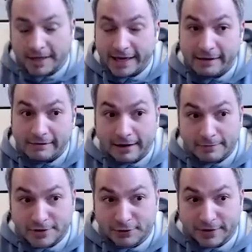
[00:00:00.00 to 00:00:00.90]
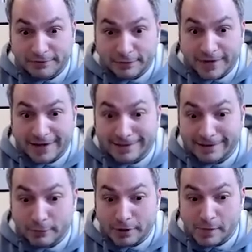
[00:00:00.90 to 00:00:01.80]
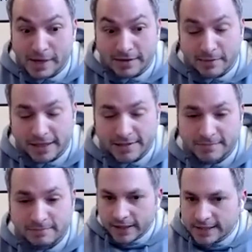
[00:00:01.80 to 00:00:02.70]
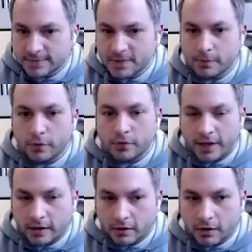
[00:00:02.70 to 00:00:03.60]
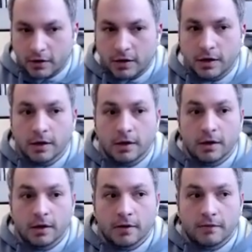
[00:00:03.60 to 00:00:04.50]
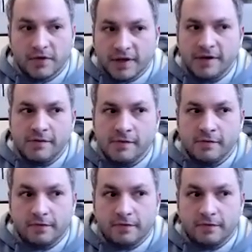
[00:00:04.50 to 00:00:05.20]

again, I'm just grateful that they're bringing me in the mix. It's people that are feeding